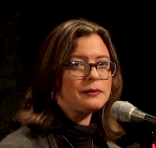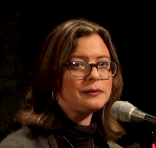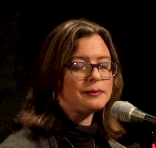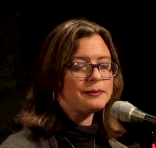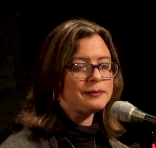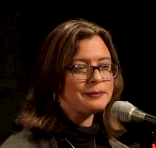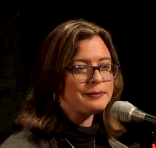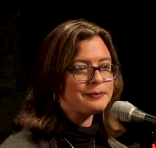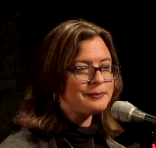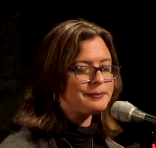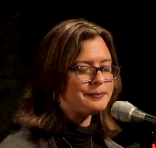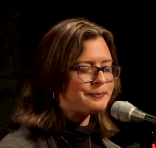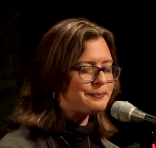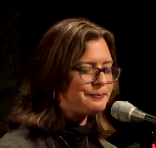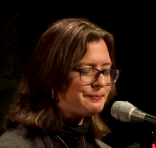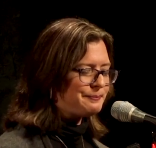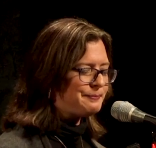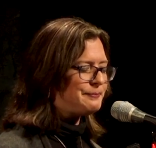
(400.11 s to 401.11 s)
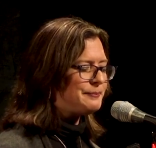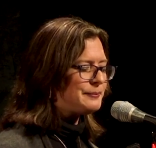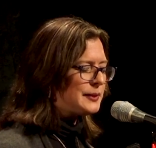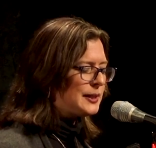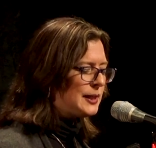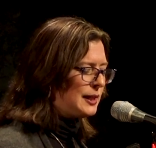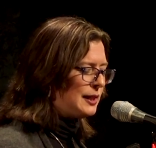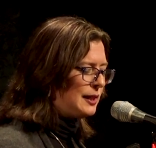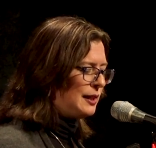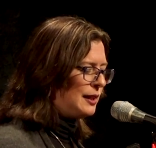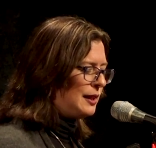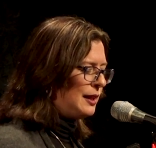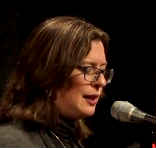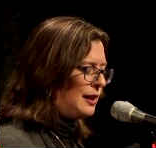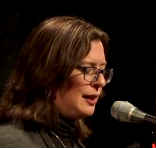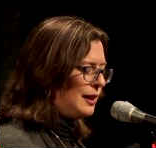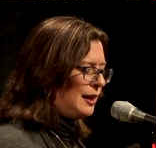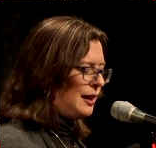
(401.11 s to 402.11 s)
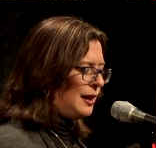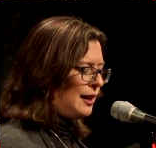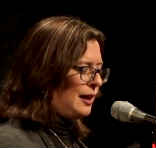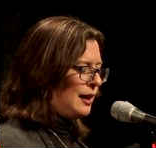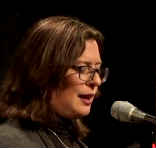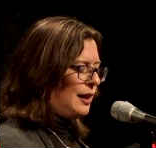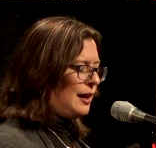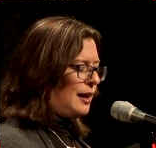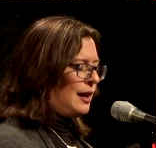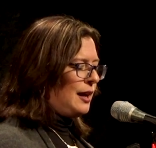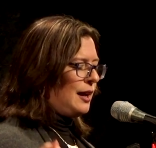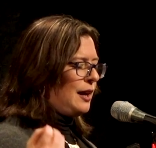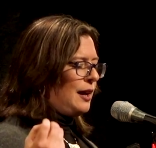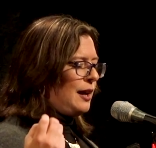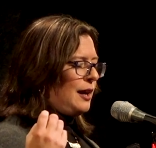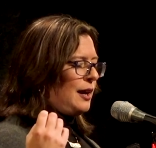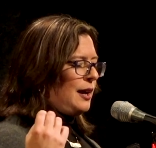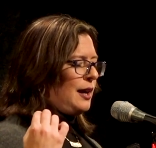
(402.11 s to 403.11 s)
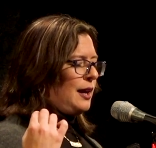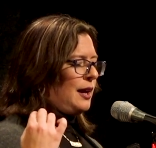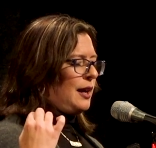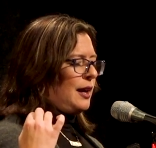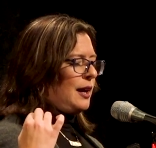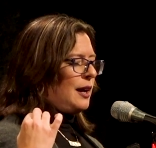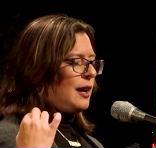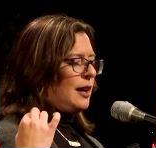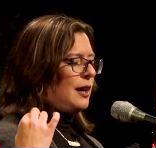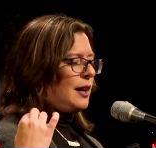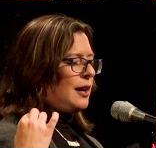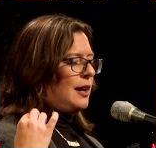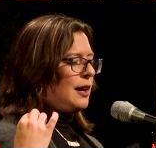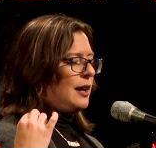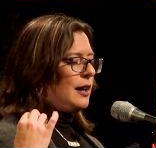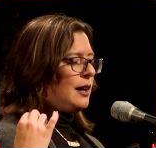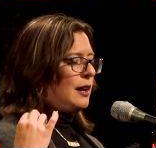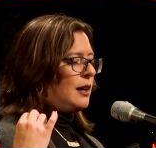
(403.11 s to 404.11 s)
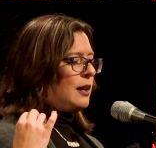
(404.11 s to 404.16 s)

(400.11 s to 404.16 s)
(silence)